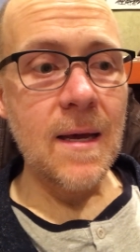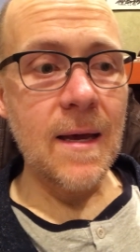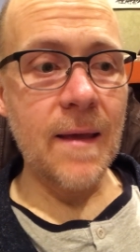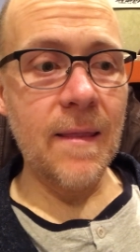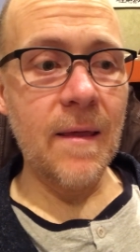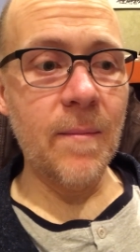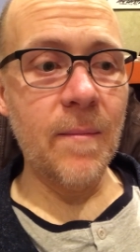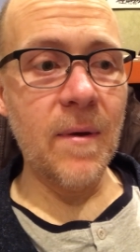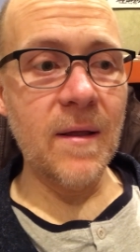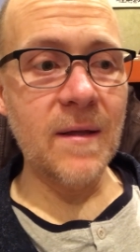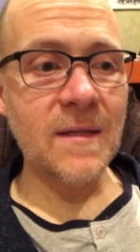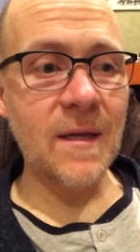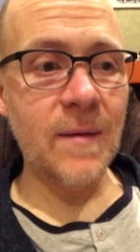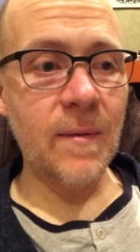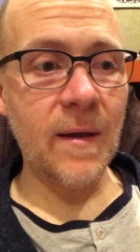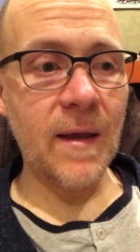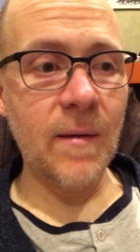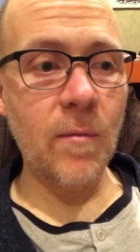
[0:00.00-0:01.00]
And then by the
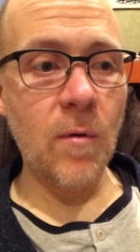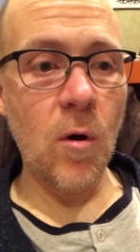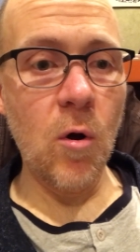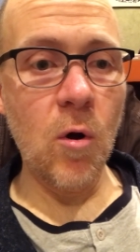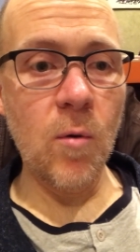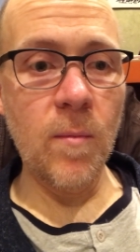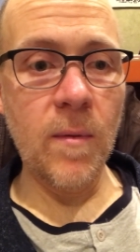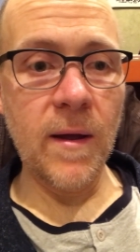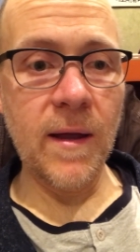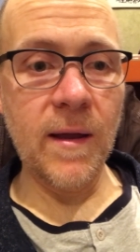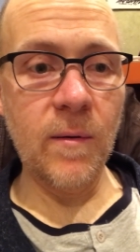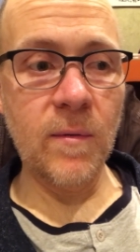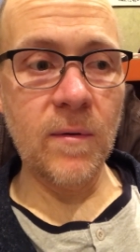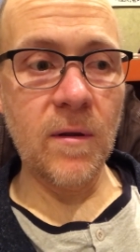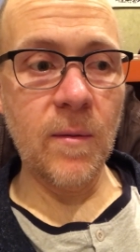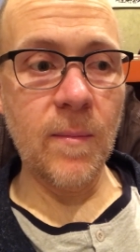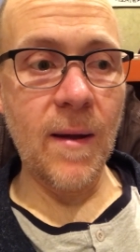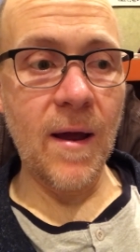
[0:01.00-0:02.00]
time I came home, I
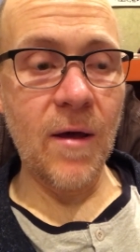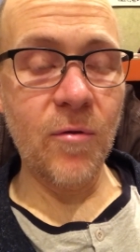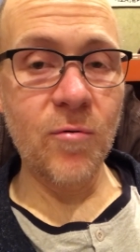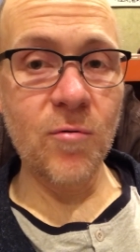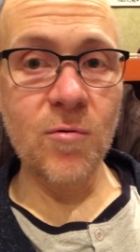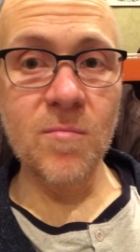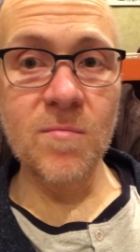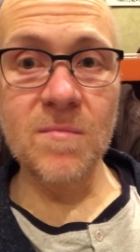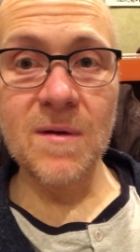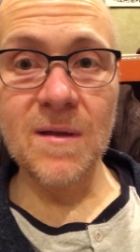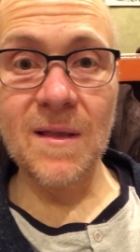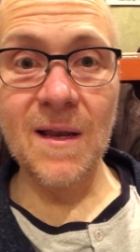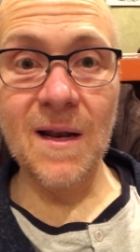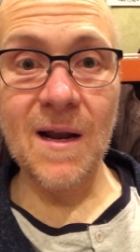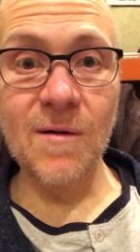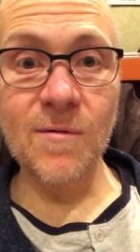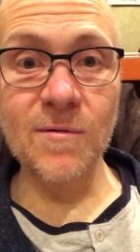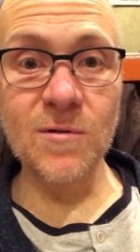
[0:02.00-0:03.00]
went to the bathroom and
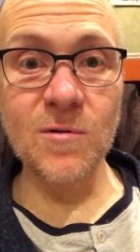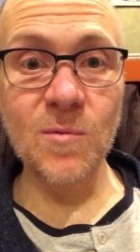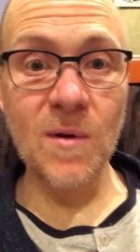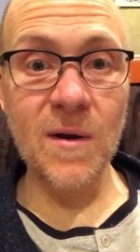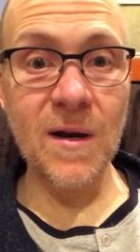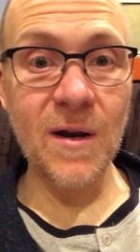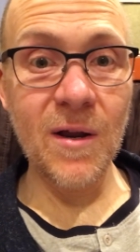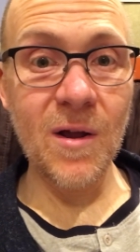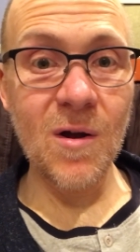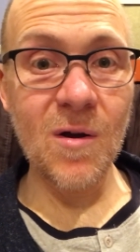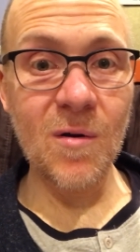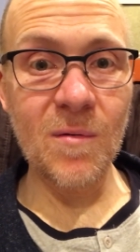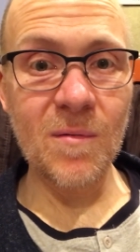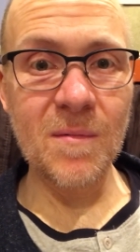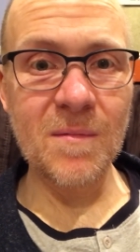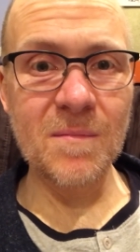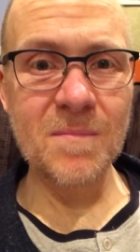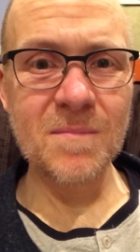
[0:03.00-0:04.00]
then I was ready to go.
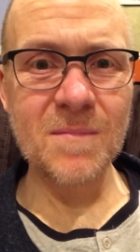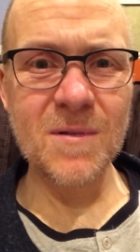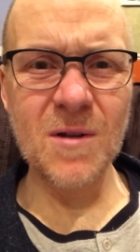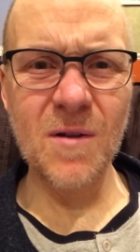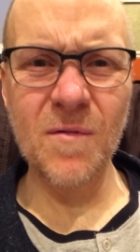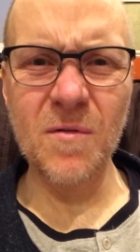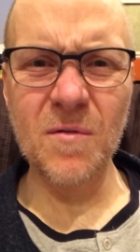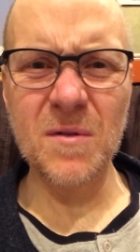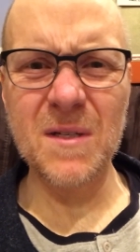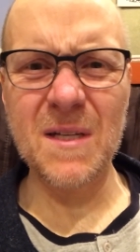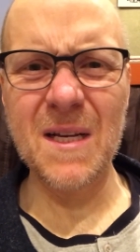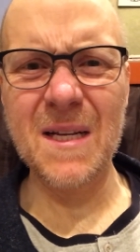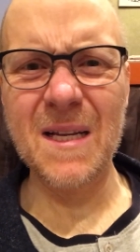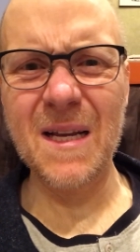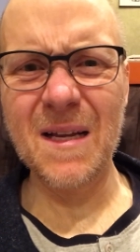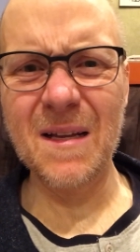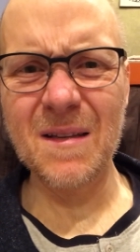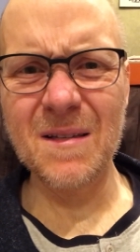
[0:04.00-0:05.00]
Sorry for those
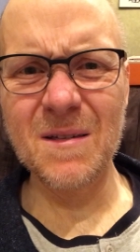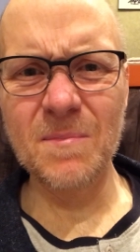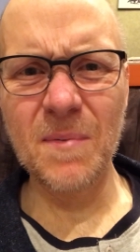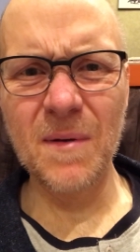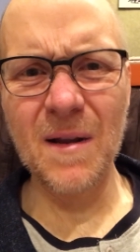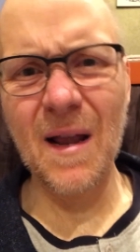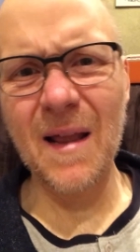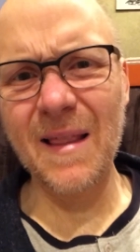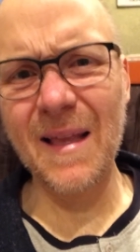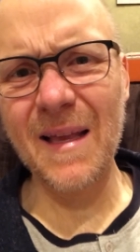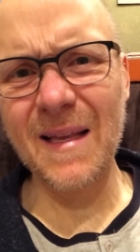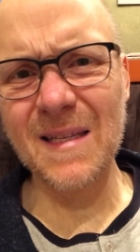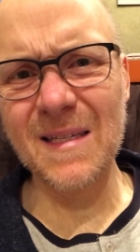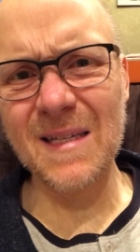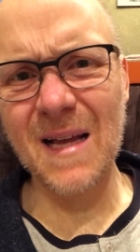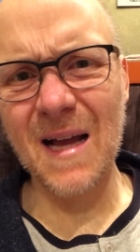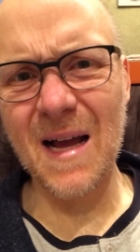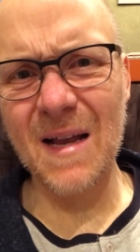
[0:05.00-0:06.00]
details, but I think
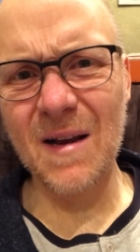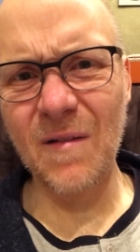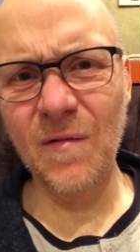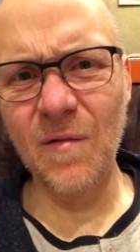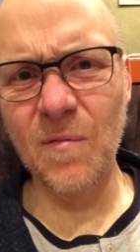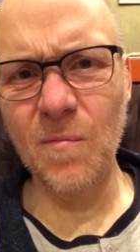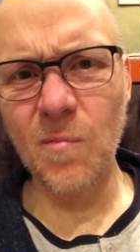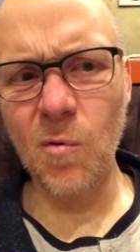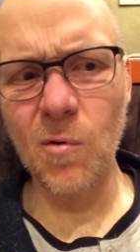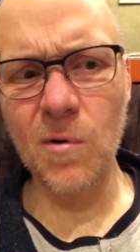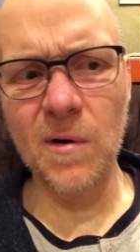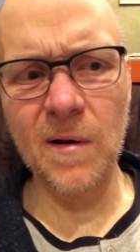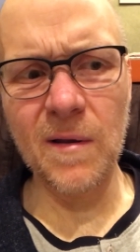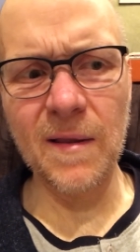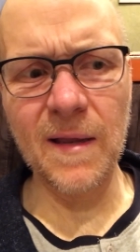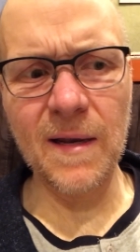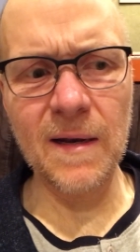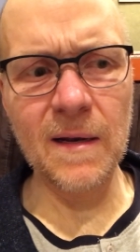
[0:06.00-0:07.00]
it's kind of
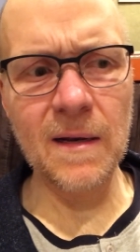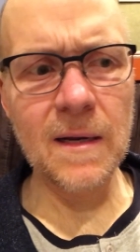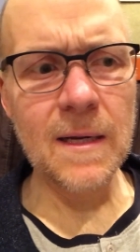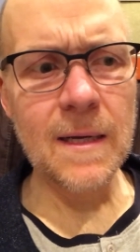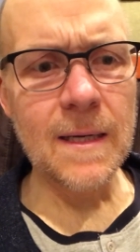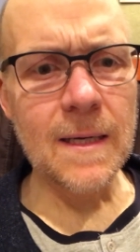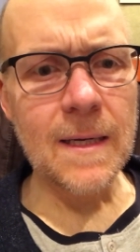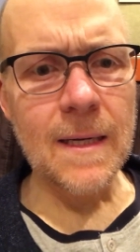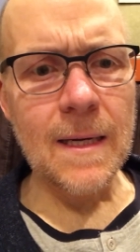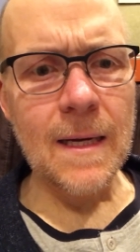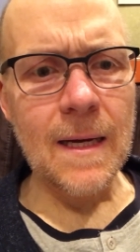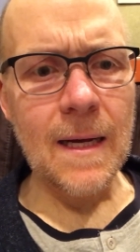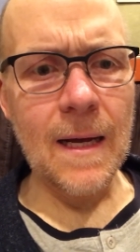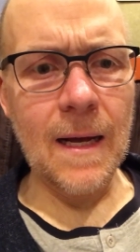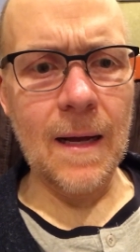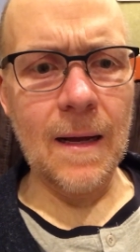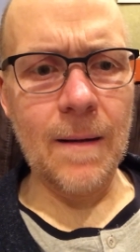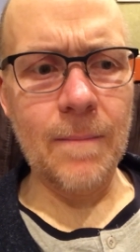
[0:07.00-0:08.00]
important that
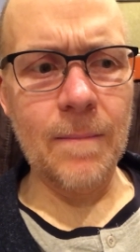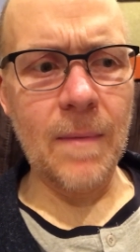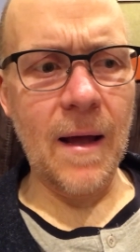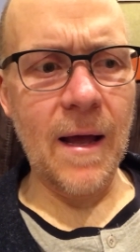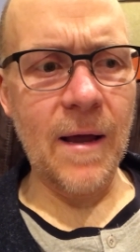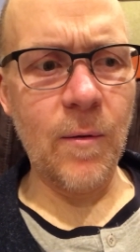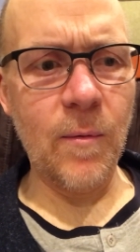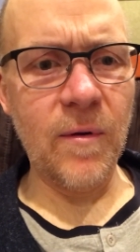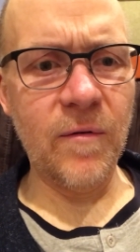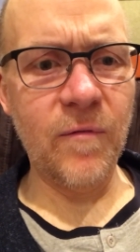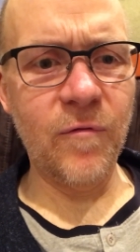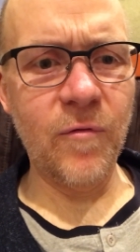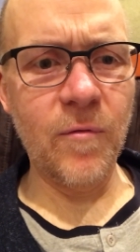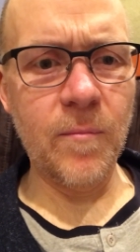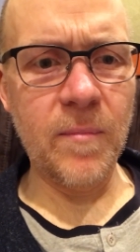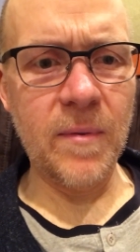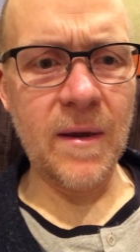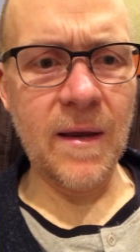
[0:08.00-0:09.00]
I went
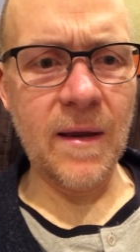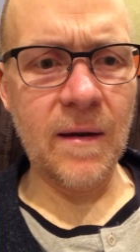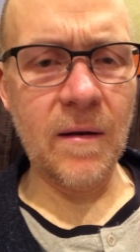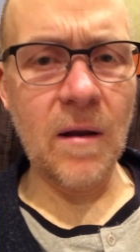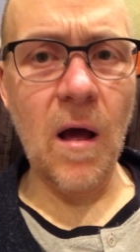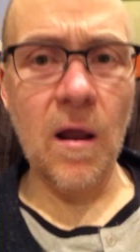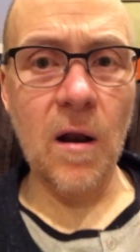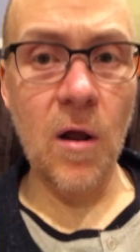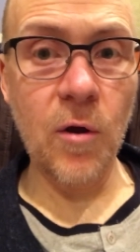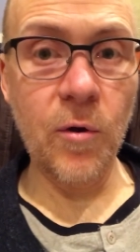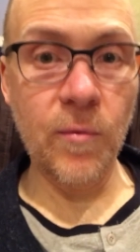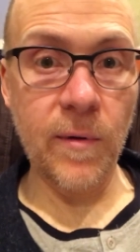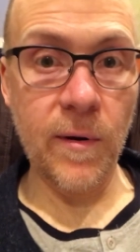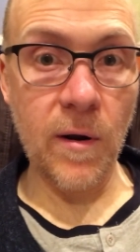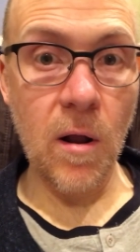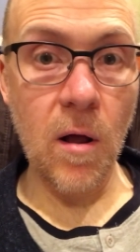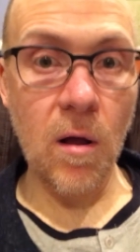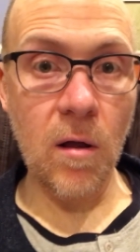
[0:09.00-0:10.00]
from being not
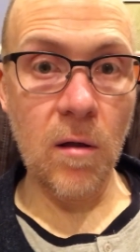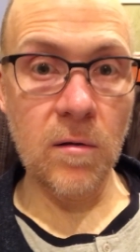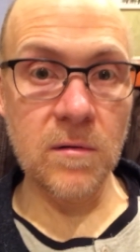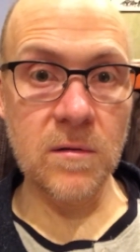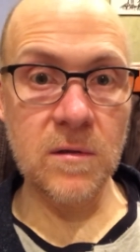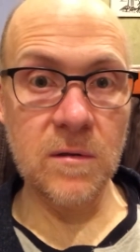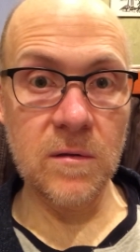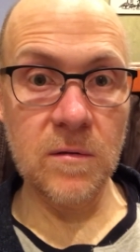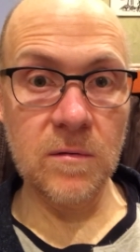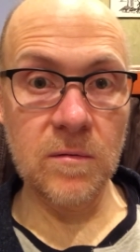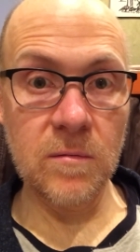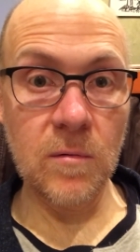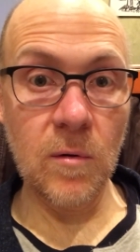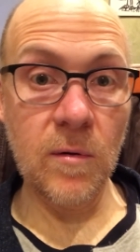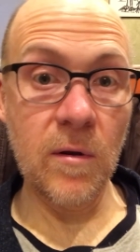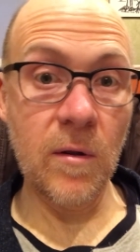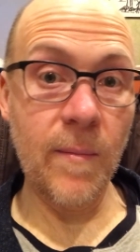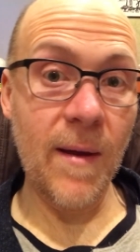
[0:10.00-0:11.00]
hungry at all to
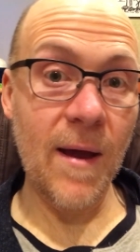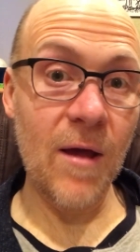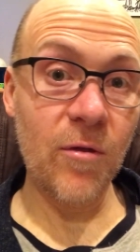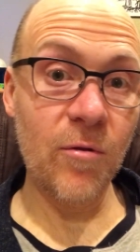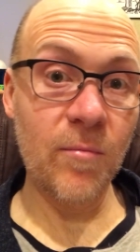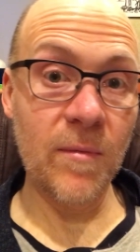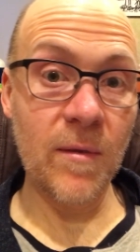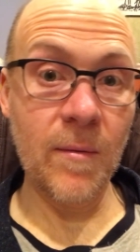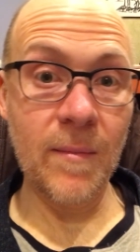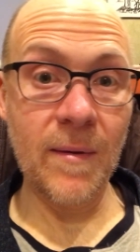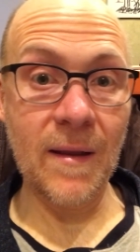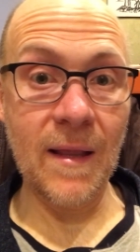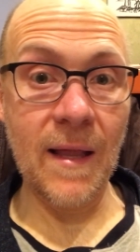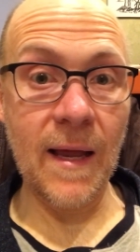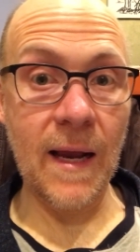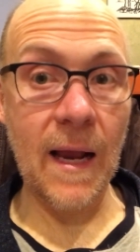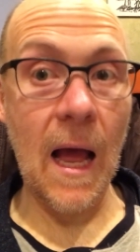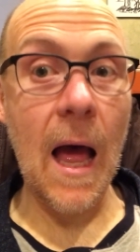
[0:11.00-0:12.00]
going to the bathroom and then being
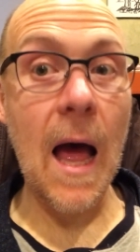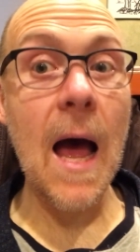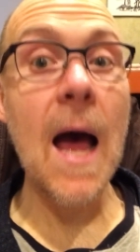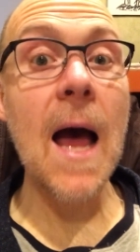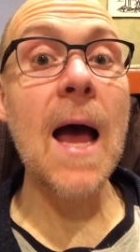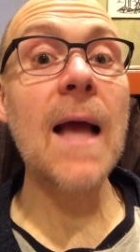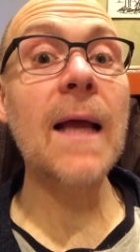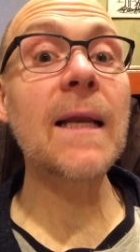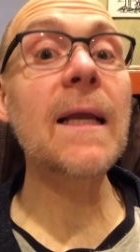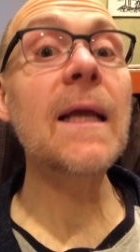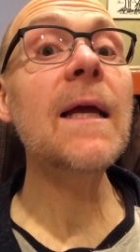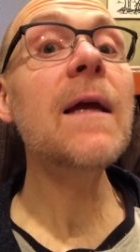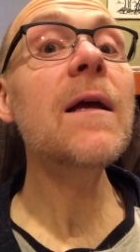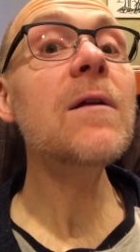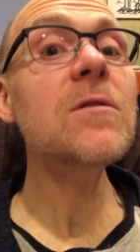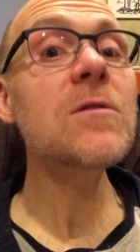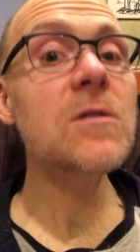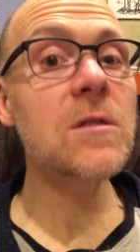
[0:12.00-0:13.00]
like, I
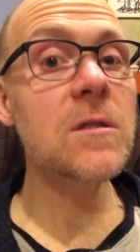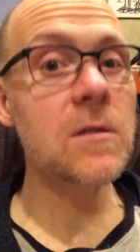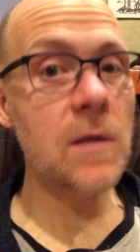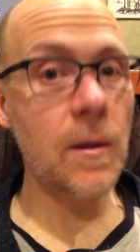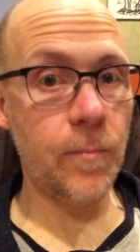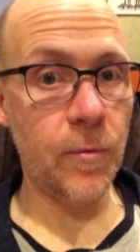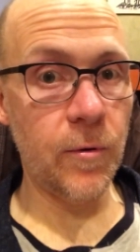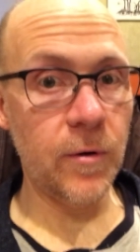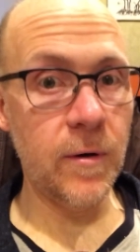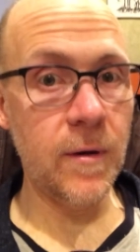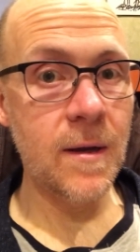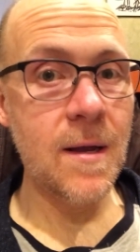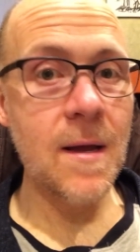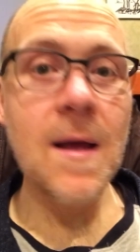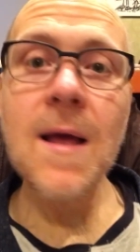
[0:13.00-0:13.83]
need supper.